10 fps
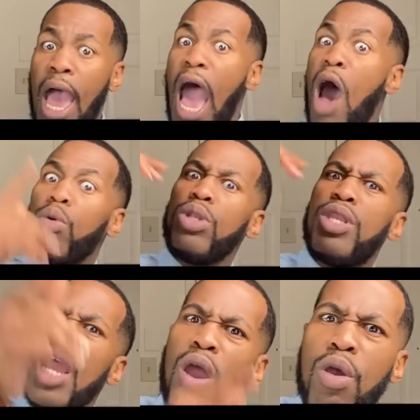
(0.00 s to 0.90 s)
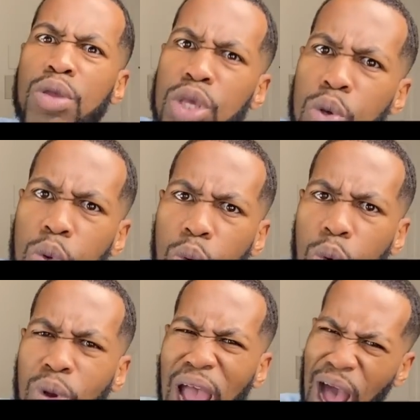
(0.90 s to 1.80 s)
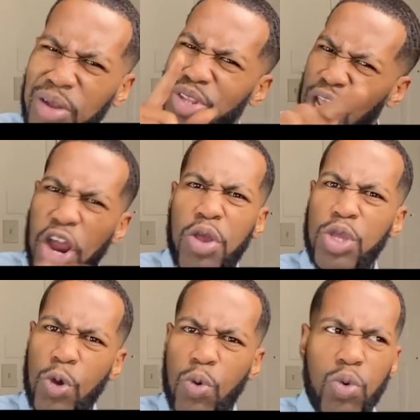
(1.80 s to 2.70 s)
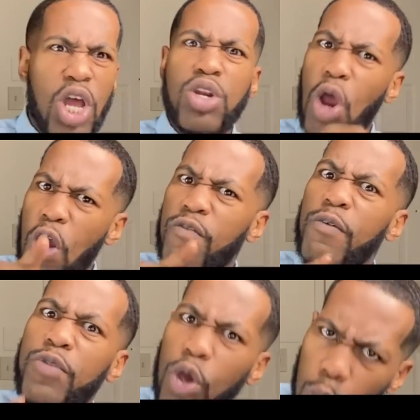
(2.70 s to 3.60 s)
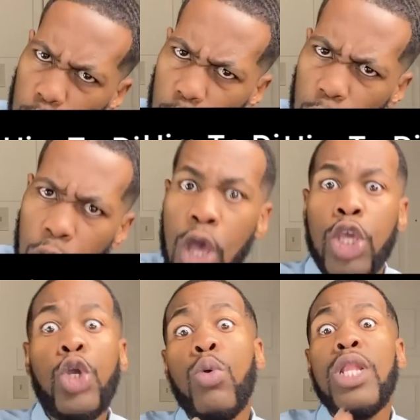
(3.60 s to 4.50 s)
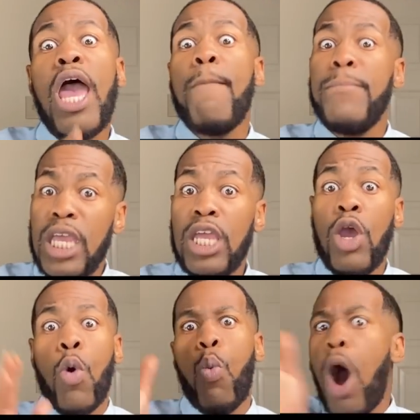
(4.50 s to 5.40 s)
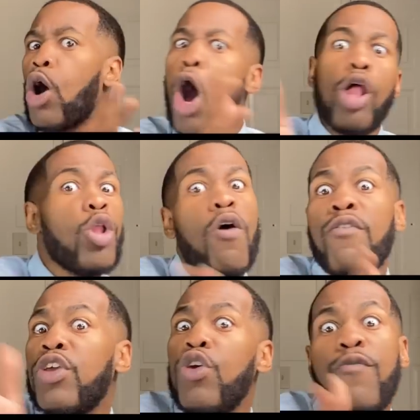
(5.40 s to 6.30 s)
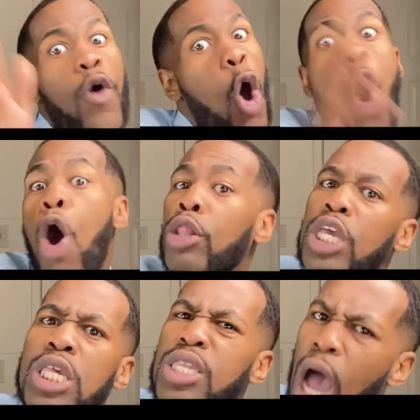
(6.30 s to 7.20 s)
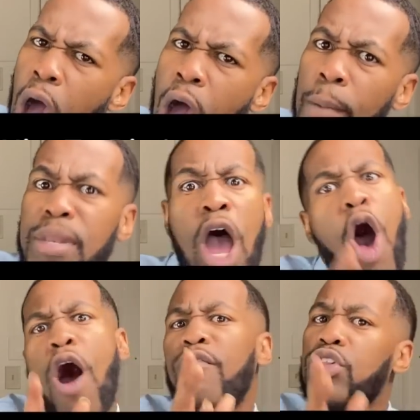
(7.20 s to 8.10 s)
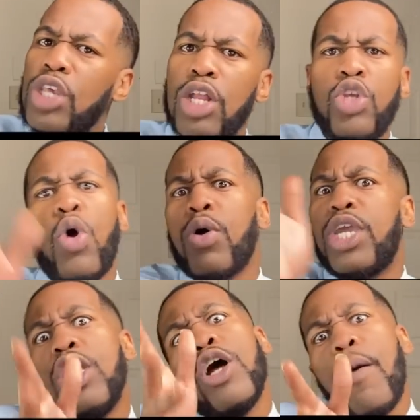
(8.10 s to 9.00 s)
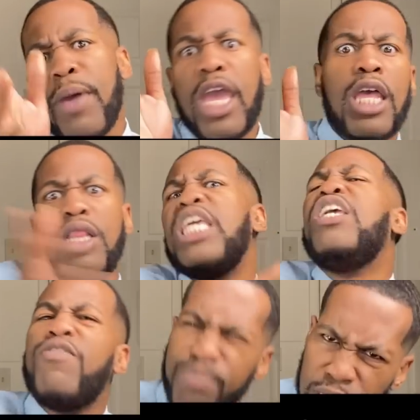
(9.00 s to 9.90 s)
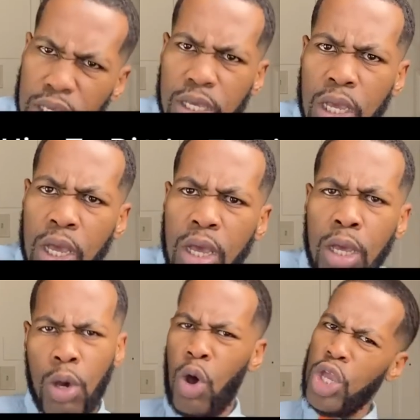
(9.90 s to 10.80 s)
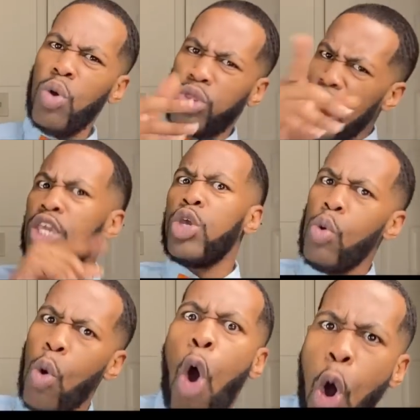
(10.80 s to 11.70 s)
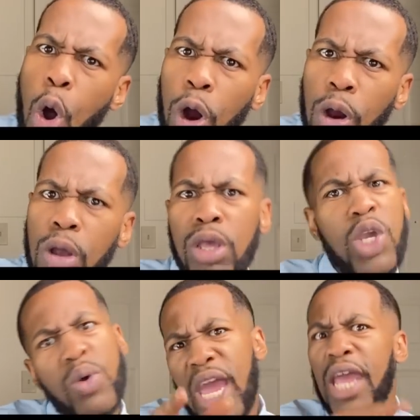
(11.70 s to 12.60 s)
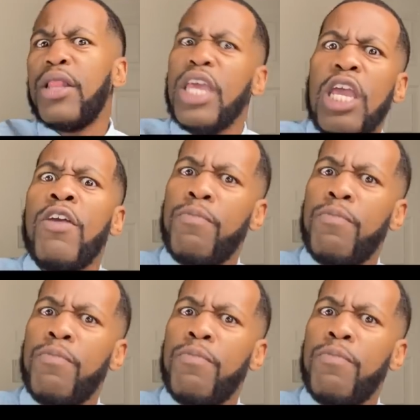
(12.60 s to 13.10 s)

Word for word: How dare you? How dare you? The nerve of you. You let me walk all over you for all this time. Now all of a sudden you going to get up and leave me. Who you think you are? You can't leave